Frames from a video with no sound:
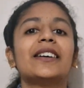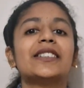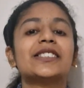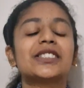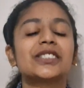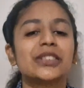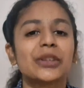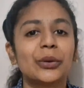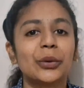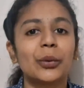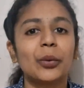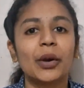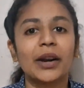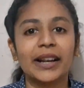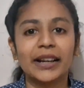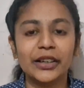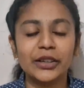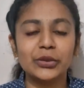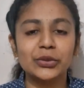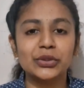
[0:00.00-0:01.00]
So what
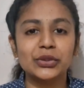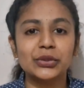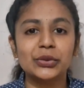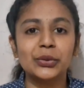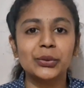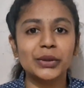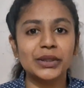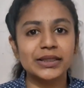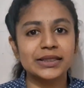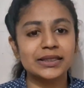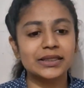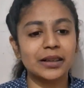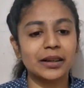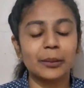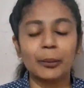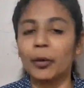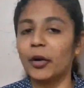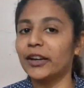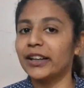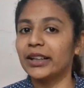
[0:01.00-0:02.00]
I used to do is
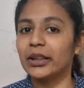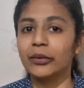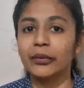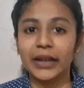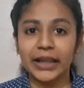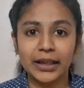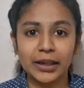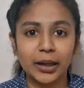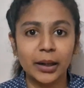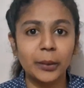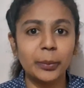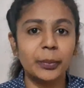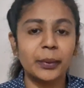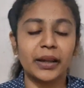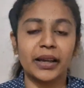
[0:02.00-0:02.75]
morning wake up,